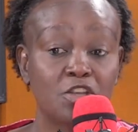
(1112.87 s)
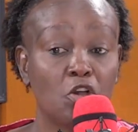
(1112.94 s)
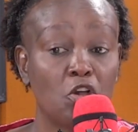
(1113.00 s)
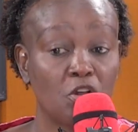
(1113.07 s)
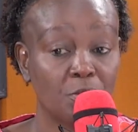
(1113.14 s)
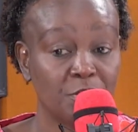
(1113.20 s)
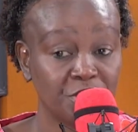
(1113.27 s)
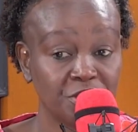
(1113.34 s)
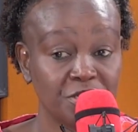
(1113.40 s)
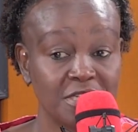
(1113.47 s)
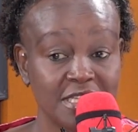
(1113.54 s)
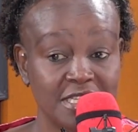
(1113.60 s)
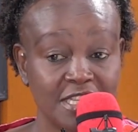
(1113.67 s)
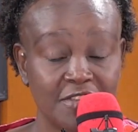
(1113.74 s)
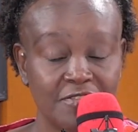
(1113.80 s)
the occupational
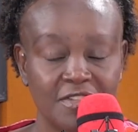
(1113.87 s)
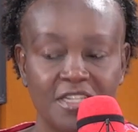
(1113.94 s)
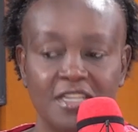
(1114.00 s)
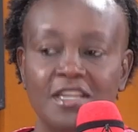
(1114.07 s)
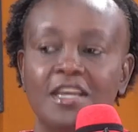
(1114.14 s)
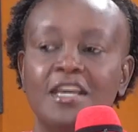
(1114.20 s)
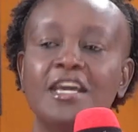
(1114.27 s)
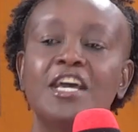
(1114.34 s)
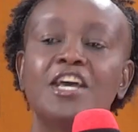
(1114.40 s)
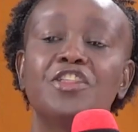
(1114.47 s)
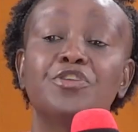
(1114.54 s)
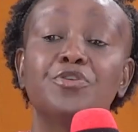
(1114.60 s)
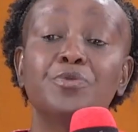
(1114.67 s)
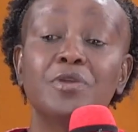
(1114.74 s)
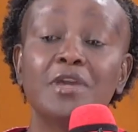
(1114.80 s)
and safety,
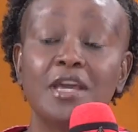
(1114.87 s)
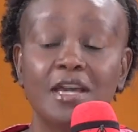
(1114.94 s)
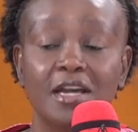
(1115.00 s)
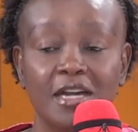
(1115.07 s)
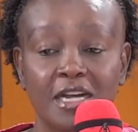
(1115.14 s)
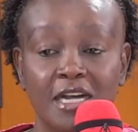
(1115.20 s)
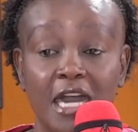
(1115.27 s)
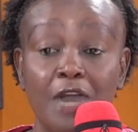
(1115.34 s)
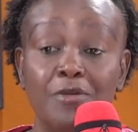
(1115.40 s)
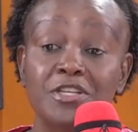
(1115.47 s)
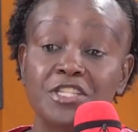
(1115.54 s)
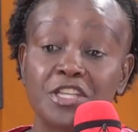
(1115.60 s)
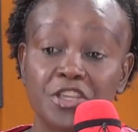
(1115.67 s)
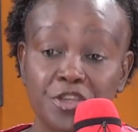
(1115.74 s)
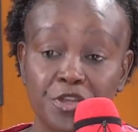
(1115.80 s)
through uh, our
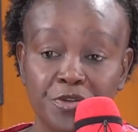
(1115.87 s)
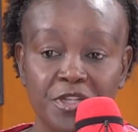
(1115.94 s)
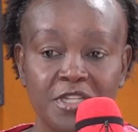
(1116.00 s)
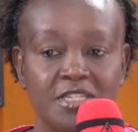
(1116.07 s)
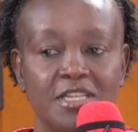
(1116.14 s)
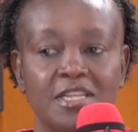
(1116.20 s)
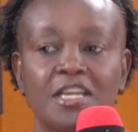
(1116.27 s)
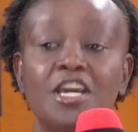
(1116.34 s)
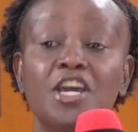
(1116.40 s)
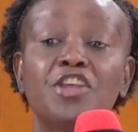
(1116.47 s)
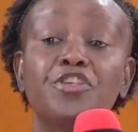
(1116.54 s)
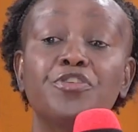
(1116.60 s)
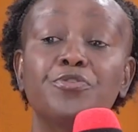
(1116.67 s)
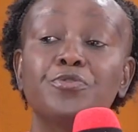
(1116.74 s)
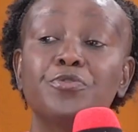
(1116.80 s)
security,
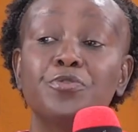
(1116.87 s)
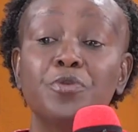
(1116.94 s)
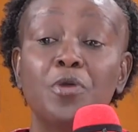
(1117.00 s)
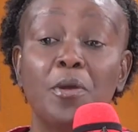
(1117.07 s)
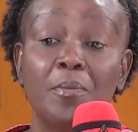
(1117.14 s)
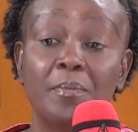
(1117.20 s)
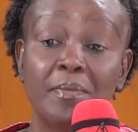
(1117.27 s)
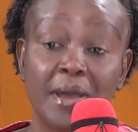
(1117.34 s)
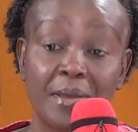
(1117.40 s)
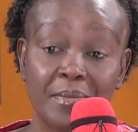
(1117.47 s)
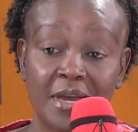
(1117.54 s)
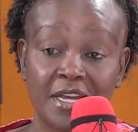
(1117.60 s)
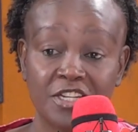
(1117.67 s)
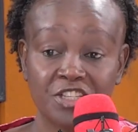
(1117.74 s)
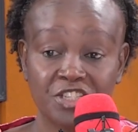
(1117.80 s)
through my
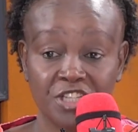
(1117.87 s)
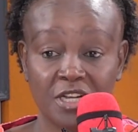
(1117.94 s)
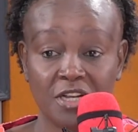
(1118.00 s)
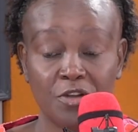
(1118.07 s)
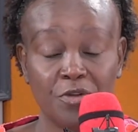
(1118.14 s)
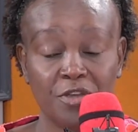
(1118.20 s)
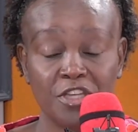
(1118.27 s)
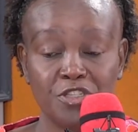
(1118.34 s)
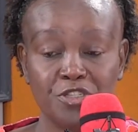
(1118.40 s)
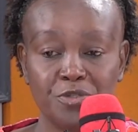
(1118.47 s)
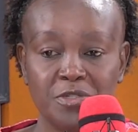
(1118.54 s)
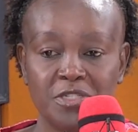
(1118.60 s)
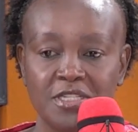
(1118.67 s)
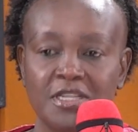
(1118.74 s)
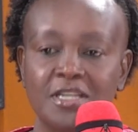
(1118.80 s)
manager or H O
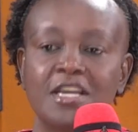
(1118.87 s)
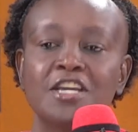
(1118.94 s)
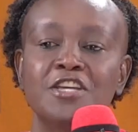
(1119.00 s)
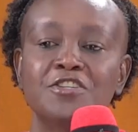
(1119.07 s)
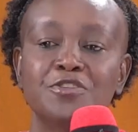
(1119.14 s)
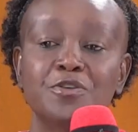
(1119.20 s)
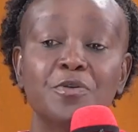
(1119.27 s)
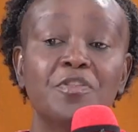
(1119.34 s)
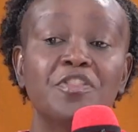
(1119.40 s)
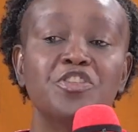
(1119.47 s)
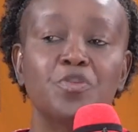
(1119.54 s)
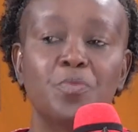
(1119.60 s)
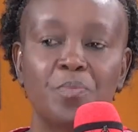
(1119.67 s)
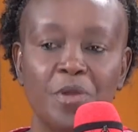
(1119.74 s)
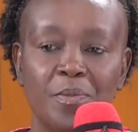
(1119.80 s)
D. So
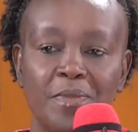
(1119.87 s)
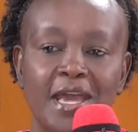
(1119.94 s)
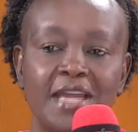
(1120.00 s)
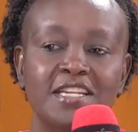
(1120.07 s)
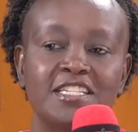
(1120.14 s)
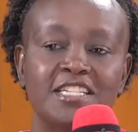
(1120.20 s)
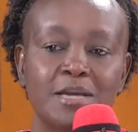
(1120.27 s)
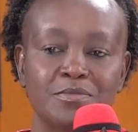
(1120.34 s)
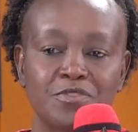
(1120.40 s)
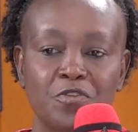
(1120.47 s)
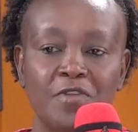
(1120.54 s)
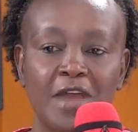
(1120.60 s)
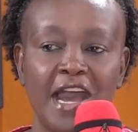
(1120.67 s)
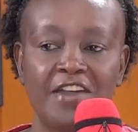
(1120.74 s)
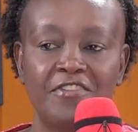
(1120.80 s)
you're prepared in terms of
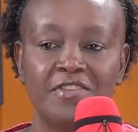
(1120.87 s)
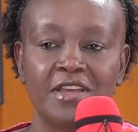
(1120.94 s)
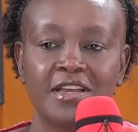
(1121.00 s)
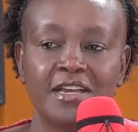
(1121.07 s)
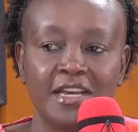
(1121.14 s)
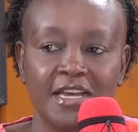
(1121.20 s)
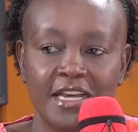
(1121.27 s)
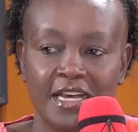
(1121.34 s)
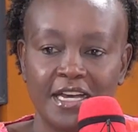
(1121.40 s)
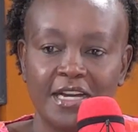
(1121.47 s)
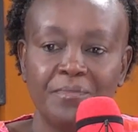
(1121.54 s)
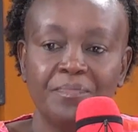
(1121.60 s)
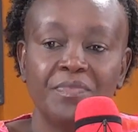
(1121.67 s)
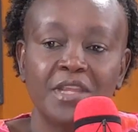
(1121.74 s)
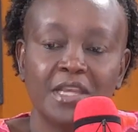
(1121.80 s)
having
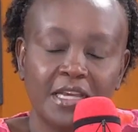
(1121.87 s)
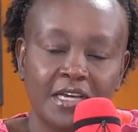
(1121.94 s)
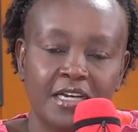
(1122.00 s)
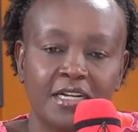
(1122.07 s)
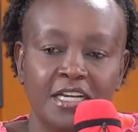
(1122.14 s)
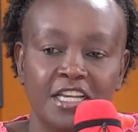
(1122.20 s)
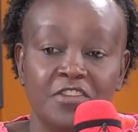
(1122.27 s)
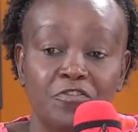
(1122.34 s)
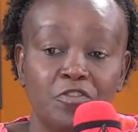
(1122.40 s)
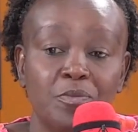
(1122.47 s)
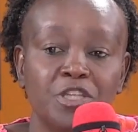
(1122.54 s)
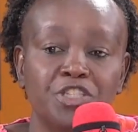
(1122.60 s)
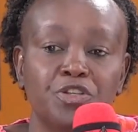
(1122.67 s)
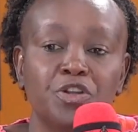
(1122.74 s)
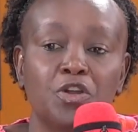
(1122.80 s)
um, uh,
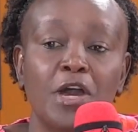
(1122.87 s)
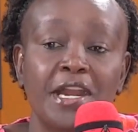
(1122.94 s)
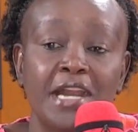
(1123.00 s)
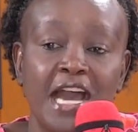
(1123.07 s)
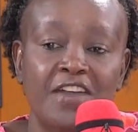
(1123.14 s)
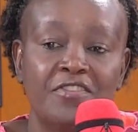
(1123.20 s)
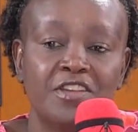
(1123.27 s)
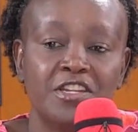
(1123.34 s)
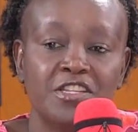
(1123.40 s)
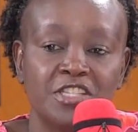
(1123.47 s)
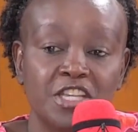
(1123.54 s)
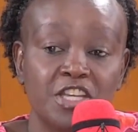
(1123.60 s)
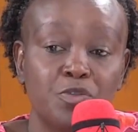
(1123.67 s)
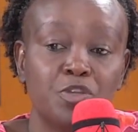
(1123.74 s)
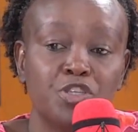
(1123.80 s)
information and avenues
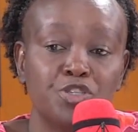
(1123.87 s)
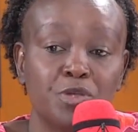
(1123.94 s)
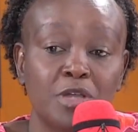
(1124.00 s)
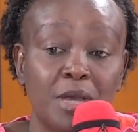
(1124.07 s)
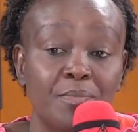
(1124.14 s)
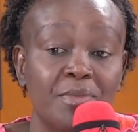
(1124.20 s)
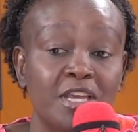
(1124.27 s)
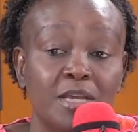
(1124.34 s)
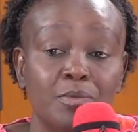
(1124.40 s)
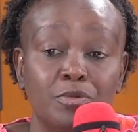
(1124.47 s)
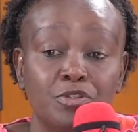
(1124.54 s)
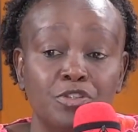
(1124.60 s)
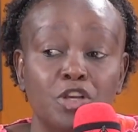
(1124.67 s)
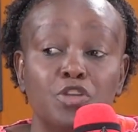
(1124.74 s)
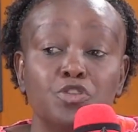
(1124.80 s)
in which you can be
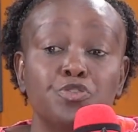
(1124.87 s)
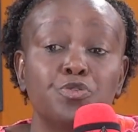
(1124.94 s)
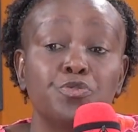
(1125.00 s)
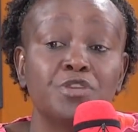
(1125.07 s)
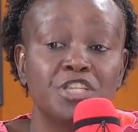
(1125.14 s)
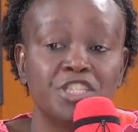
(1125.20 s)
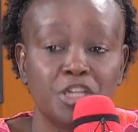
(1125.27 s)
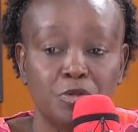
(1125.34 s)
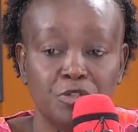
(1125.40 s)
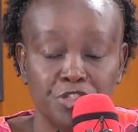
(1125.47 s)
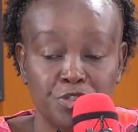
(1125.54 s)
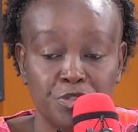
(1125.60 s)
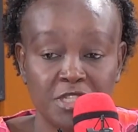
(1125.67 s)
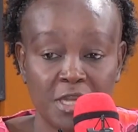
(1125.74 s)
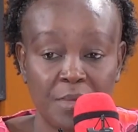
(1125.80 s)
able to reach out
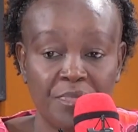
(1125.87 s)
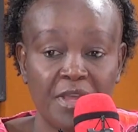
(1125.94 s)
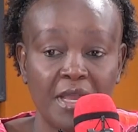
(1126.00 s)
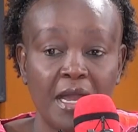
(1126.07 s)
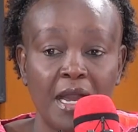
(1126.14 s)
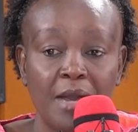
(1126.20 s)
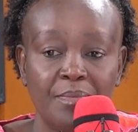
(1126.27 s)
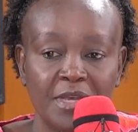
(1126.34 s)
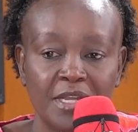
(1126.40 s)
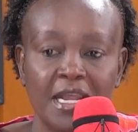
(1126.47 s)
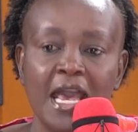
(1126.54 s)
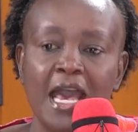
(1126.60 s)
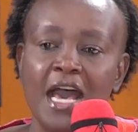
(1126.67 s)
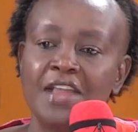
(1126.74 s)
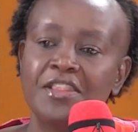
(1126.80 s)
should something happen.
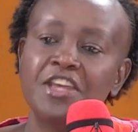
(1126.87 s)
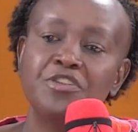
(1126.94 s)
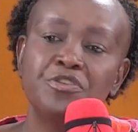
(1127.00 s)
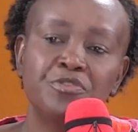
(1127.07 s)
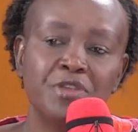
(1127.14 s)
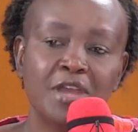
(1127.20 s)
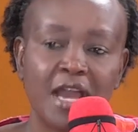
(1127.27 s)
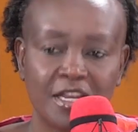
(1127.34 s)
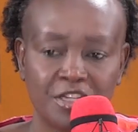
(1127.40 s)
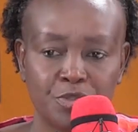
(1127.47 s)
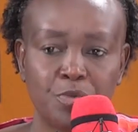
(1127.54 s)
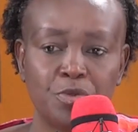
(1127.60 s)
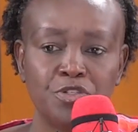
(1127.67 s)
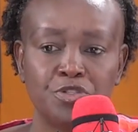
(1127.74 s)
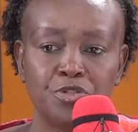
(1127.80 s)
And then you react.
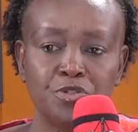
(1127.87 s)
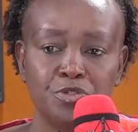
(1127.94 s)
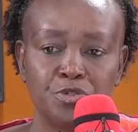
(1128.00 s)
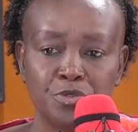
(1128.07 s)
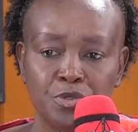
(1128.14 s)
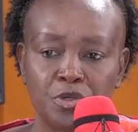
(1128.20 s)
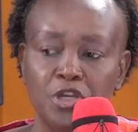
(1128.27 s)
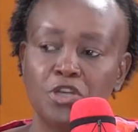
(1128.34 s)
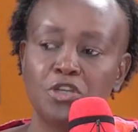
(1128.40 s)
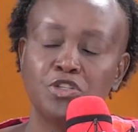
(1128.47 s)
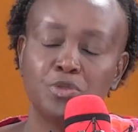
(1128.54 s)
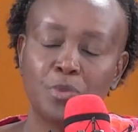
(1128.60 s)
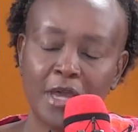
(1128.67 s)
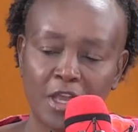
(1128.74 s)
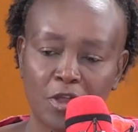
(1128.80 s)
What do you do?
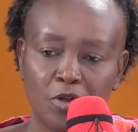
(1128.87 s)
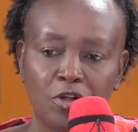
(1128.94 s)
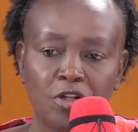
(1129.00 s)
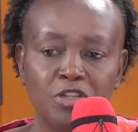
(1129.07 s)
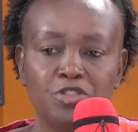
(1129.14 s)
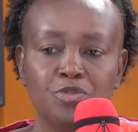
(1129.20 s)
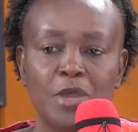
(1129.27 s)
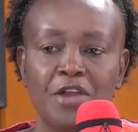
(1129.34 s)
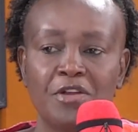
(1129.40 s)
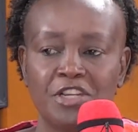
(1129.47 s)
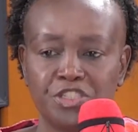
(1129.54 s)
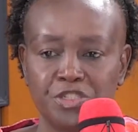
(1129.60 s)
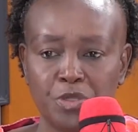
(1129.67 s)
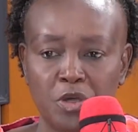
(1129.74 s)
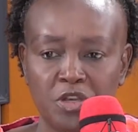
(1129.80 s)
Do I call? Do I rush
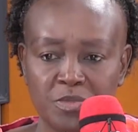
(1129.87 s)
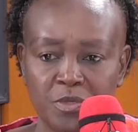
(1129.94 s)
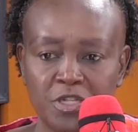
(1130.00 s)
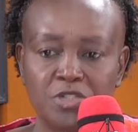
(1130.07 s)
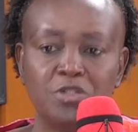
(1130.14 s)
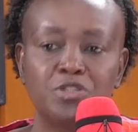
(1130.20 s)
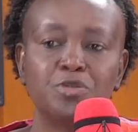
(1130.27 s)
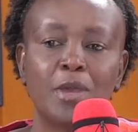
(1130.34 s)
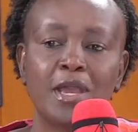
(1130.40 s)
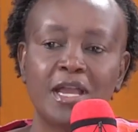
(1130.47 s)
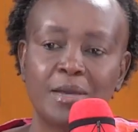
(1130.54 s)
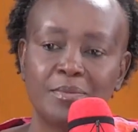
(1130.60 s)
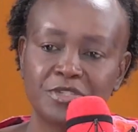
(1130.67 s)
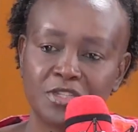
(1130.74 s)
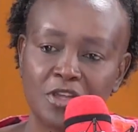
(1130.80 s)
to hospital? Do I come
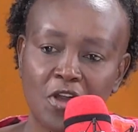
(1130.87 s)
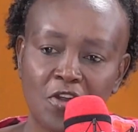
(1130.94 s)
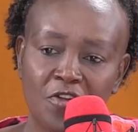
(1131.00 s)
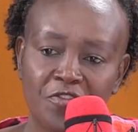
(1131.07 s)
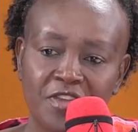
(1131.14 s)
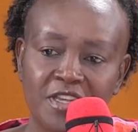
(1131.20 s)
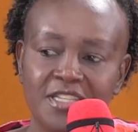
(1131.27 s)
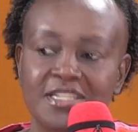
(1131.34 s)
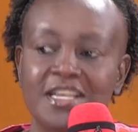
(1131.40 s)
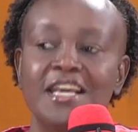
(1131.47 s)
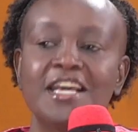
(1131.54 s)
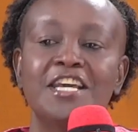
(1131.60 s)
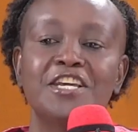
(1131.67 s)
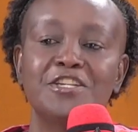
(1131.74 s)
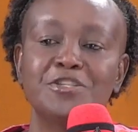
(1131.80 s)
to the office?
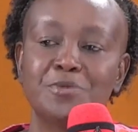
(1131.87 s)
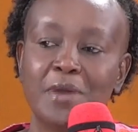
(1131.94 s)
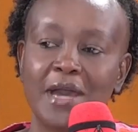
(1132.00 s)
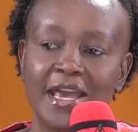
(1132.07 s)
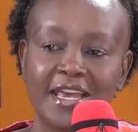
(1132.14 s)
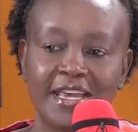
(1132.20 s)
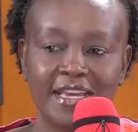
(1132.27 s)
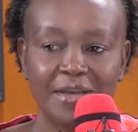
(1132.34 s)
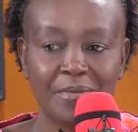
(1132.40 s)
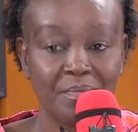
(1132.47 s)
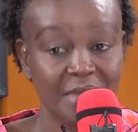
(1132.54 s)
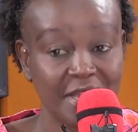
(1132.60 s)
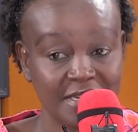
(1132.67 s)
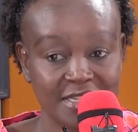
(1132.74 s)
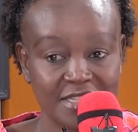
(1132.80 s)
Do I
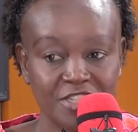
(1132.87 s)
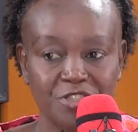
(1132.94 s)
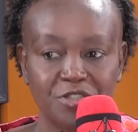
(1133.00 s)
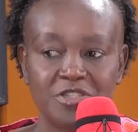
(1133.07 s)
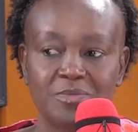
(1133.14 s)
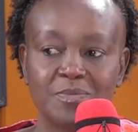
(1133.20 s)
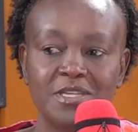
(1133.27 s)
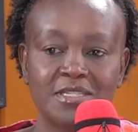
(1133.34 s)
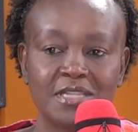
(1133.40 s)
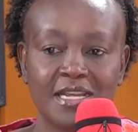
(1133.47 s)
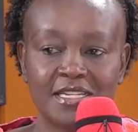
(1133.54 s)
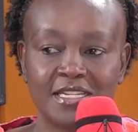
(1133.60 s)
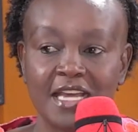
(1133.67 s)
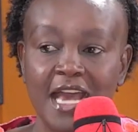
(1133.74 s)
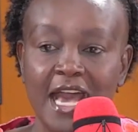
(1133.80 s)
make decisions based
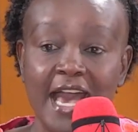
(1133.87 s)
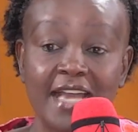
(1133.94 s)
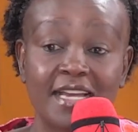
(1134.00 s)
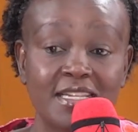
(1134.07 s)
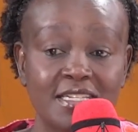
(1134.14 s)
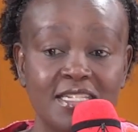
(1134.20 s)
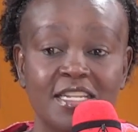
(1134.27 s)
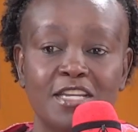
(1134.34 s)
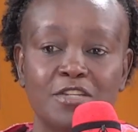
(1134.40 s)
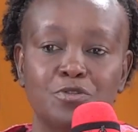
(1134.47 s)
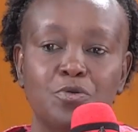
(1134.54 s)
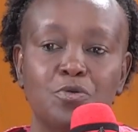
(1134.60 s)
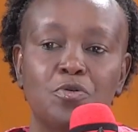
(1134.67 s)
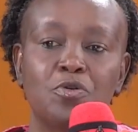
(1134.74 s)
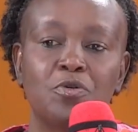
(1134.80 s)
that I can stay at
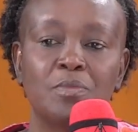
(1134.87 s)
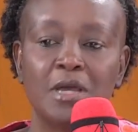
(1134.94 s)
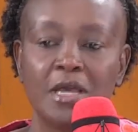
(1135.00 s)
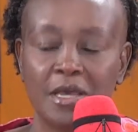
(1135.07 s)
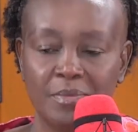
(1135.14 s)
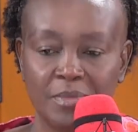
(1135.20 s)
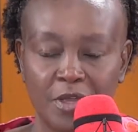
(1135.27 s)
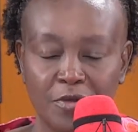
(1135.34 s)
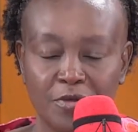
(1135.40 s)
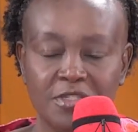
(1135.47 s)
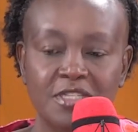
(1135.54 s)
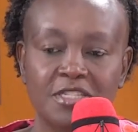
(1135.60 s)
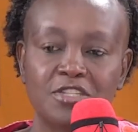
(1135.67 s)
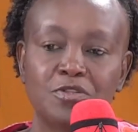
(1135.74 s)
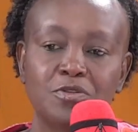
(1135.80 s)
home because
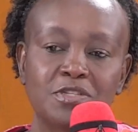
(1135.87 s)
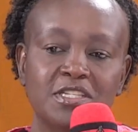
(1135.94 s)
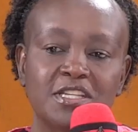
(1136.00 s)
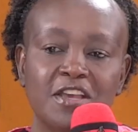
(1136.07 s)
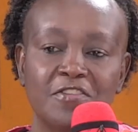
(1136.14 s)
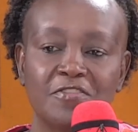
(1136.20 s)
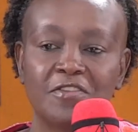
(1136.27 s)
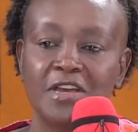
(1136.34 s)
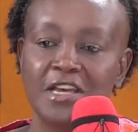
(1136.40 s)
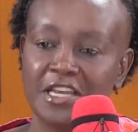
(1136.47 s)
it's not safe?